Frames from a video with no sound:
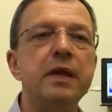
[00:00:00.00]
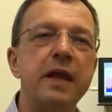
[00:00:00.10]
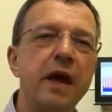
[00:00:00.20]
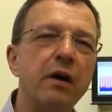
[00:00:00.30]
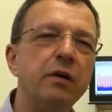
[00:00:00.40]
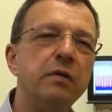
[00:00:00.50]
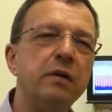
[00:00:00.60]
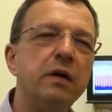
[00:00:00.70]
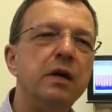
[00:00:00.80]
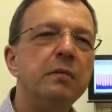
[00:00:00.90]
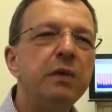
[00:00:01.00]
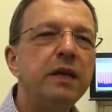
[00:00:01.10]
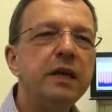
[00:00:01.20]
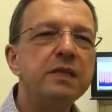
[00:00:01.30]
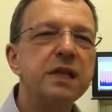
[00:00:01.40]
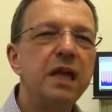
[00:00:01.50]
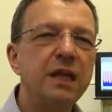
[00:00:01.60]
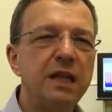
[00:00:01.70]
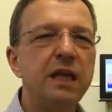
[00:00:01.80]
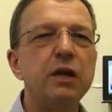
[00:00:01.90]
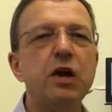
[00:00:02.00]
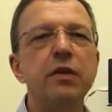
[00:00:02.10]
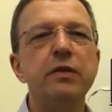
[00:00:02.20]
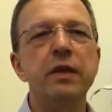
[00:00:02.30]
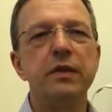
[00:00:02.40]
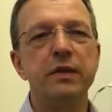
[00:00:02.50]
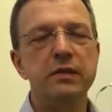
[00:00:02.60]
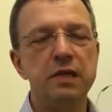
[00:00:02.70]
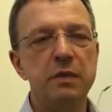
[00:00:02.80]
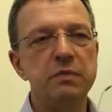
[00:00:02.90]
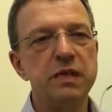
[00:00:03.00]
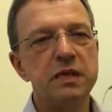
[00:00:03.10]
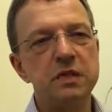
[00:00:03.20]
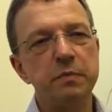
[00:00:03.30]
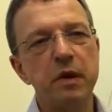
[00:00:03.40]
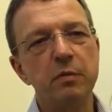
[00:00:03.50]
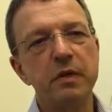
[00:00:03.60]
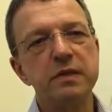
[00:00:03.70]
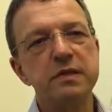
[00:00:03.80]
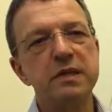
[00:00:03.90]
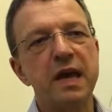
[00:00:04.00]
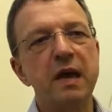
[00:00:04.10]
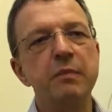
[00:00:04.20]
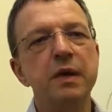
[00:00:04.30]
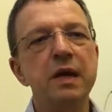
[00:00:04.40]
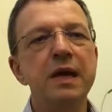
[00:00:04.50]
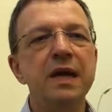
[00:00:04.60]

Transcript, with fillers: Now, please click on the TIMS Experiments tab